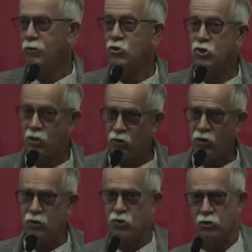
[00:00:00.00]

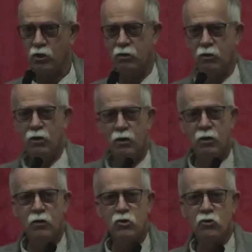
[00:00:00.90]
Seriously.
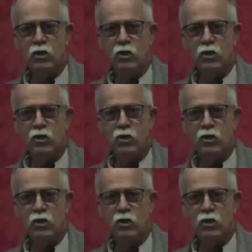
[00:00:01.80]
So